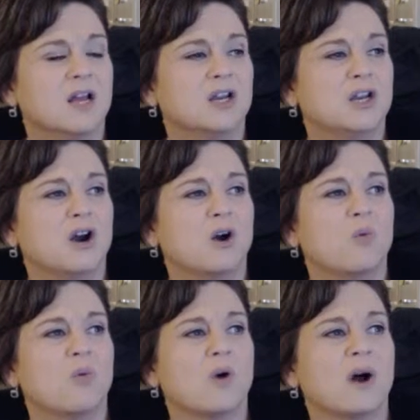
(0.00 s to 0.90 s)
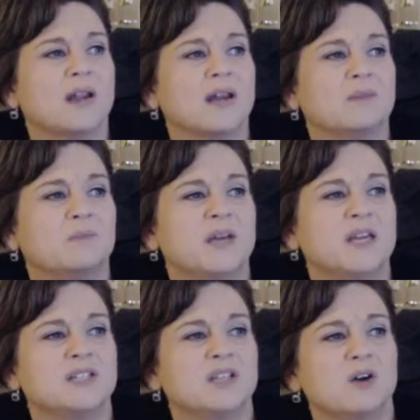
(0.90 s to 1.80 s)
Know what a
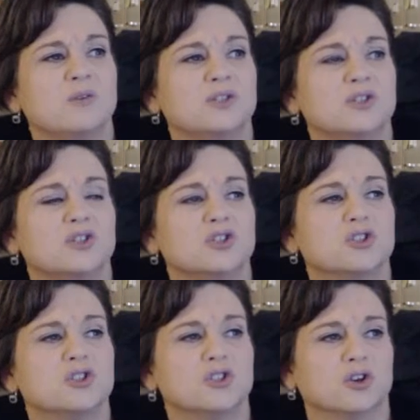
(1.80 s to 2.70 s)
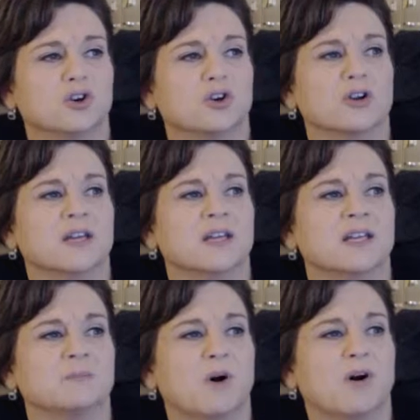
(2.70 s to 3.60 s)
pentose sugar
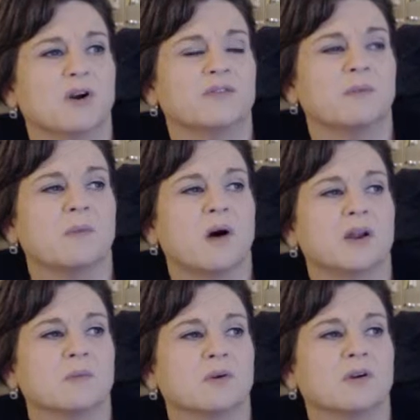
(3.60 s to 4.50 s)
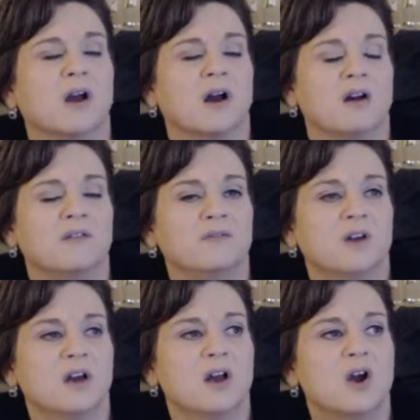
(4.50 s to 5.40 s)
is part of the monomer of.
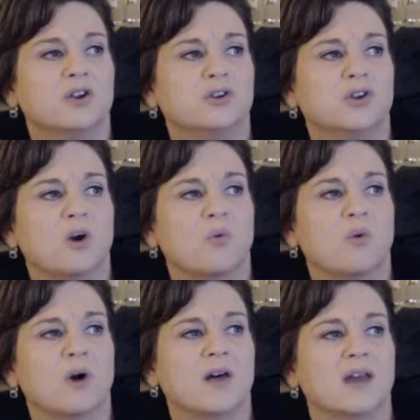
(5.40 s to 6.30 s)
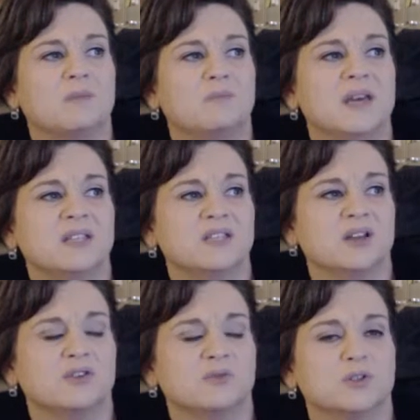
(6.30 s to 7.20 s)
Know what a
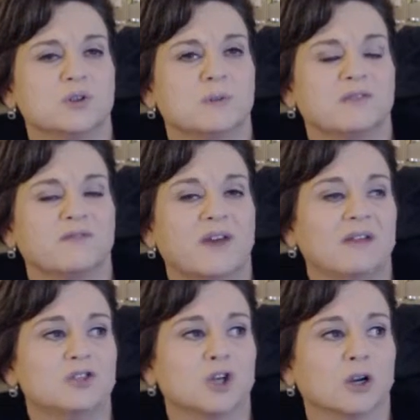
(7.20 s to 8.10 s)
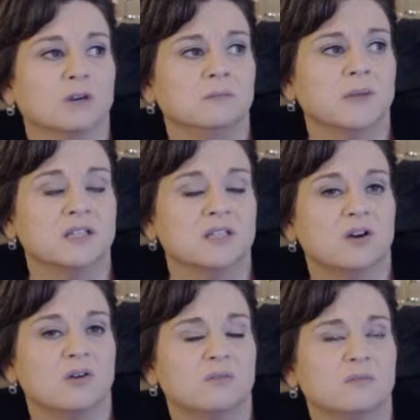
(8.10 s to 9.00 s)
pentose, which would be 5 sugar,
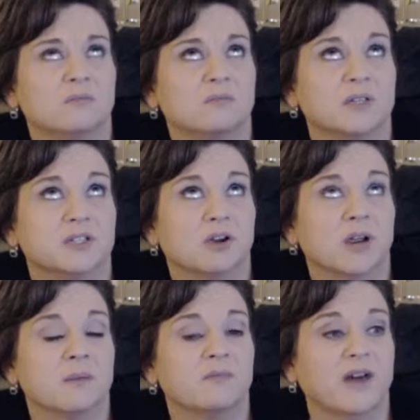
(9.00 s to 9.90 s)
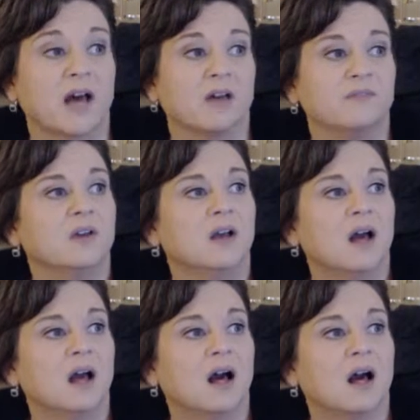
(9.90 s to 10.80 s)
pentagram, 5,
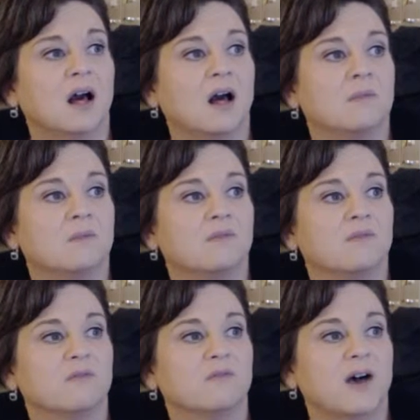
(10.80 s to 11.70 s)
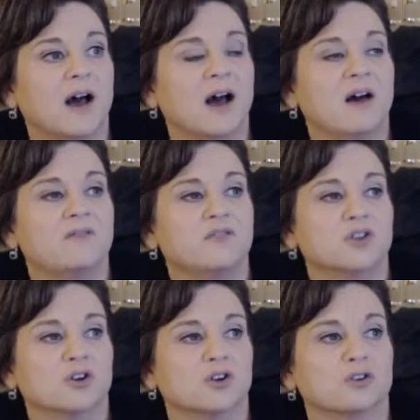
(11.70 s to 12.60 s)
5
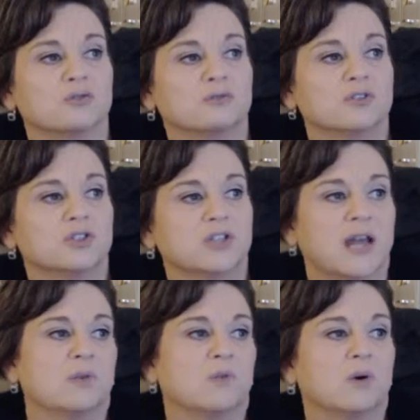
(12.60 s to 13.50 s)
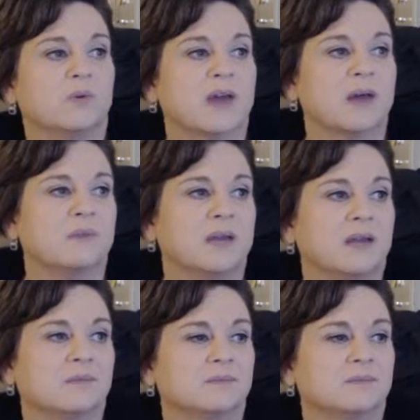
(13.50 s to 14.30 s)
sugar chain, what would that be?